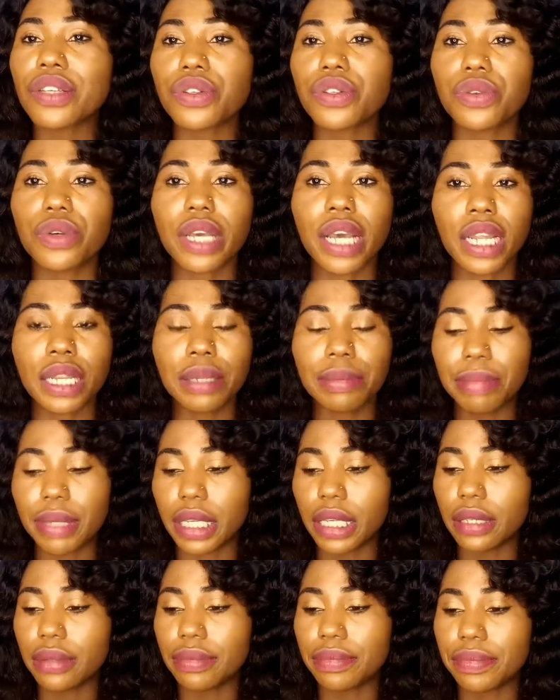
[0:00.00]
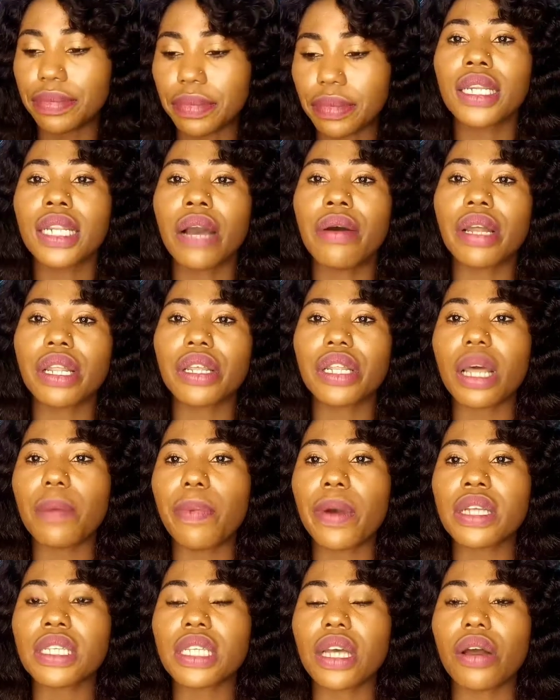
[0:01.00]
you can be. Now, another
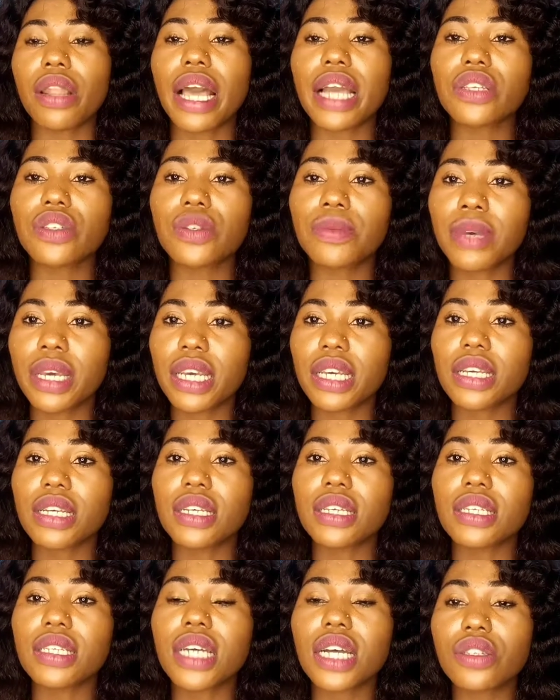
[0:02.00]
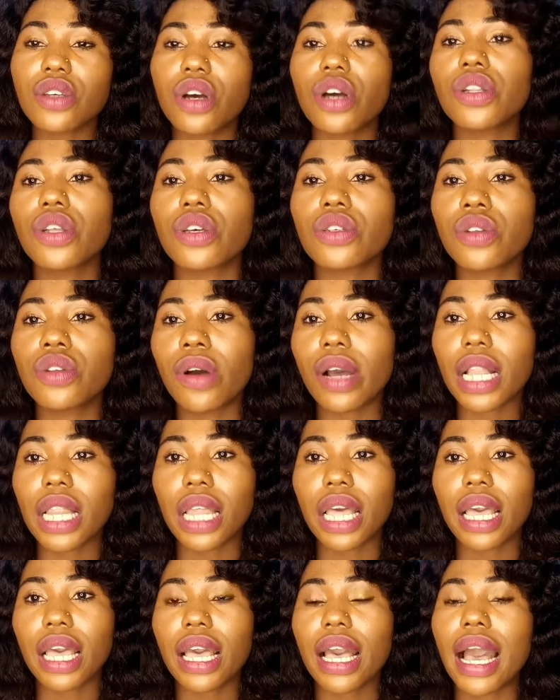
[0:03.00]
point I would like to make is Dettol does not
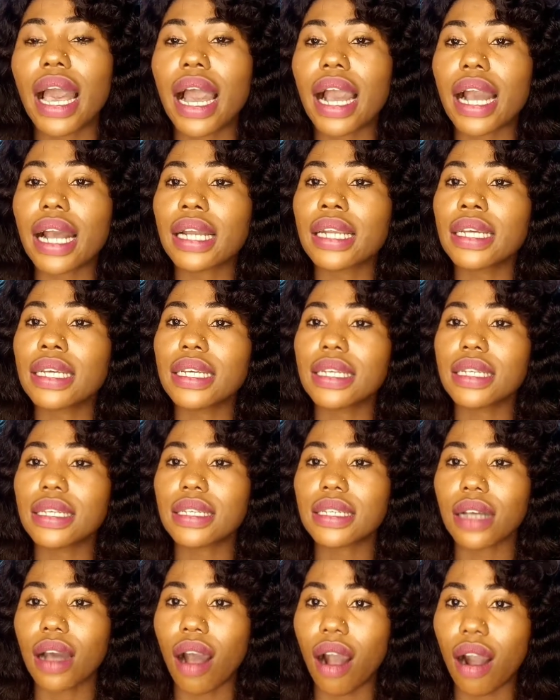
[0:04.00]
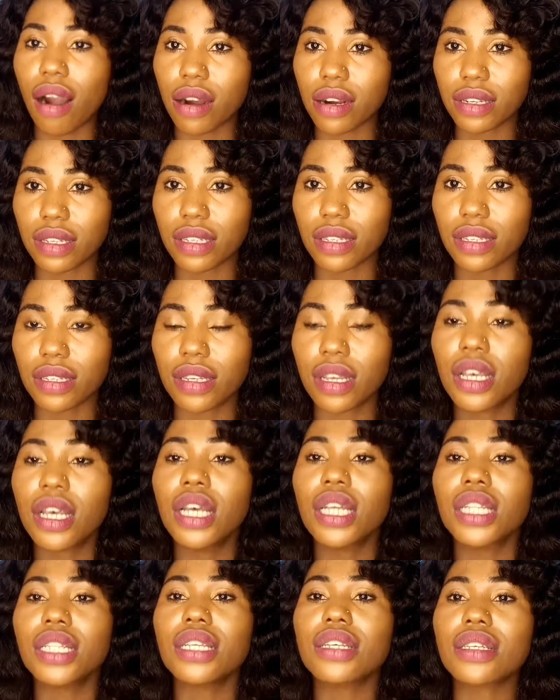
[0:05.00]
clear acne scars.
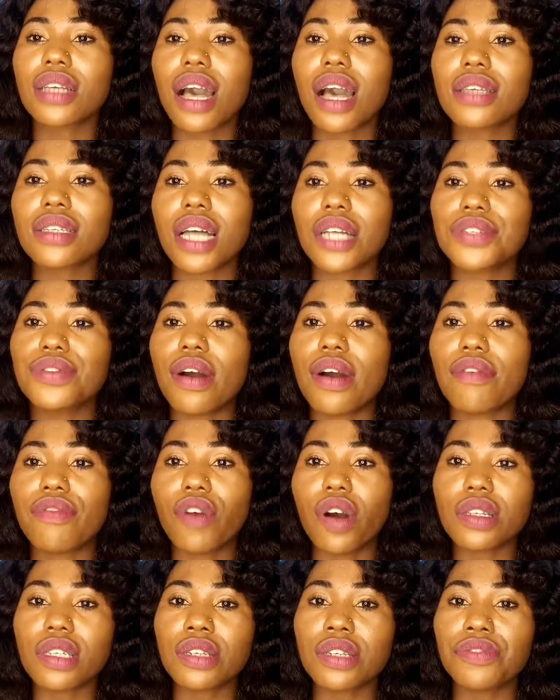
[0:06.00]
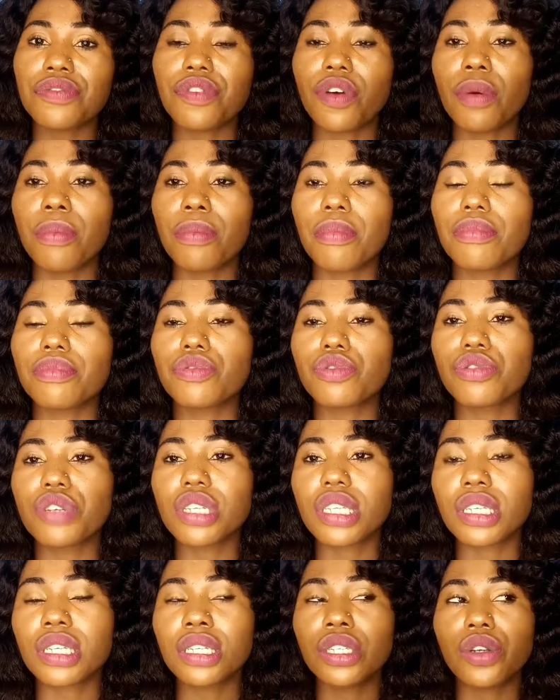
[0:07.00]
The scars that you have gotten from
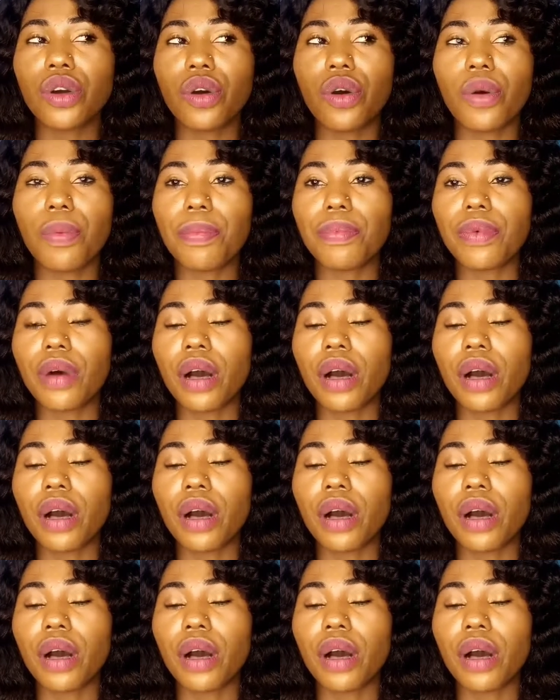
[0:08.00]
treating your